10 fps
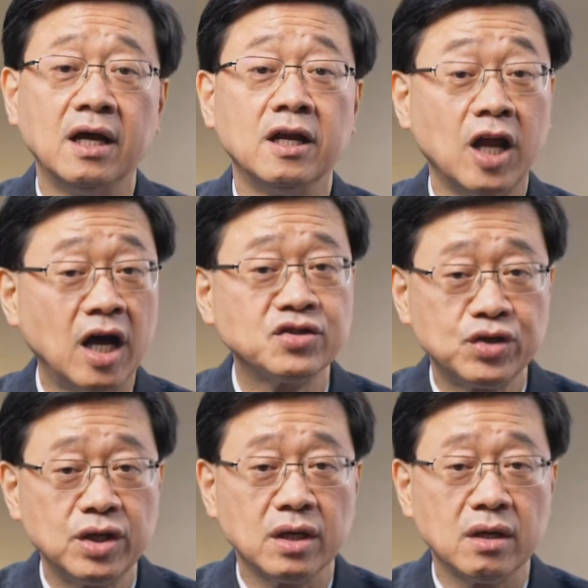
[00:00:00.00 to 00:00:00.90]
Last
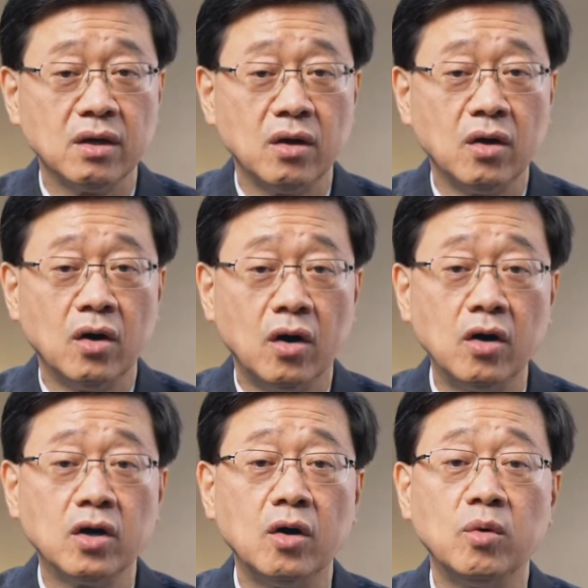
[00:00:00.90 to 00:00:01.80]
year, Hong
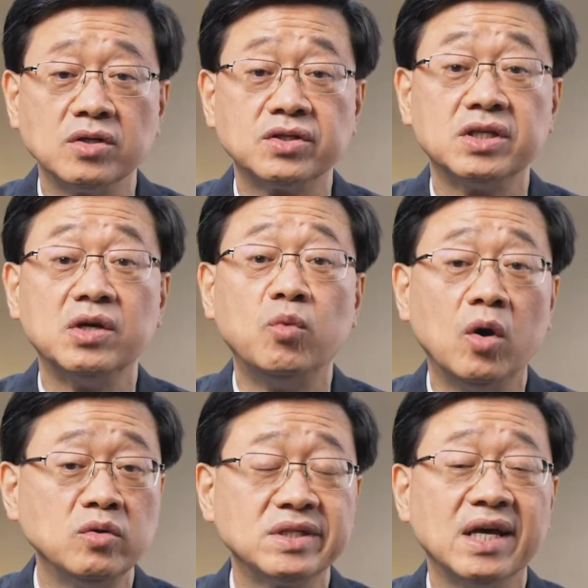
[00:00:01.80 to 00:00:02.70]
Kong was the
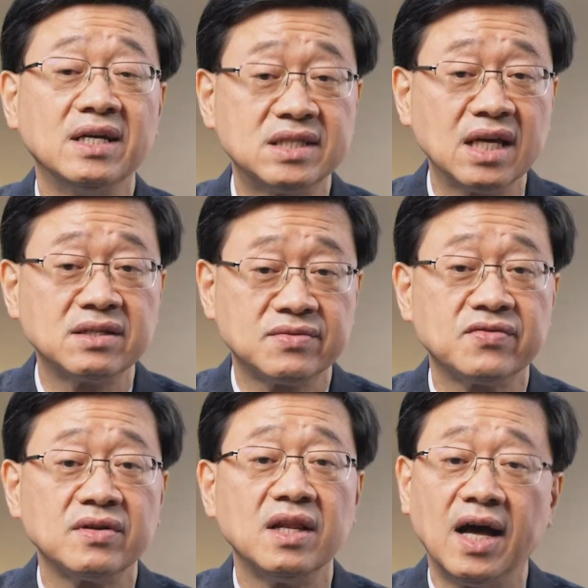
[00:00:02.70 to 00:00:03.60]
world's
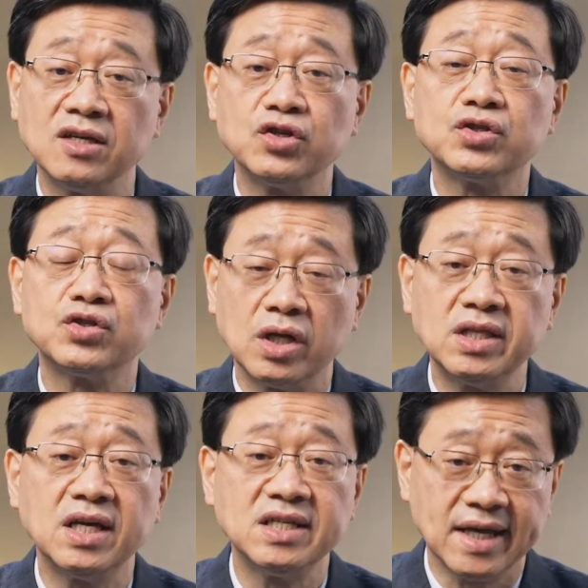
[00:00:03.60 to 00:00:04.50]
sixth largest
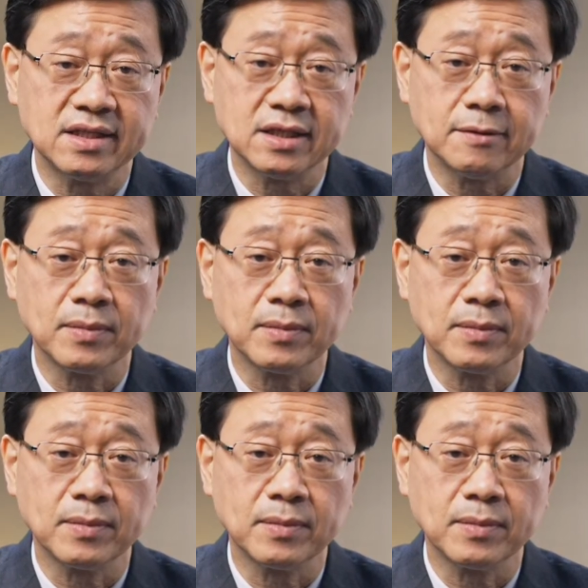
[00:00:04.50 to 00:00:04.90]
trading center,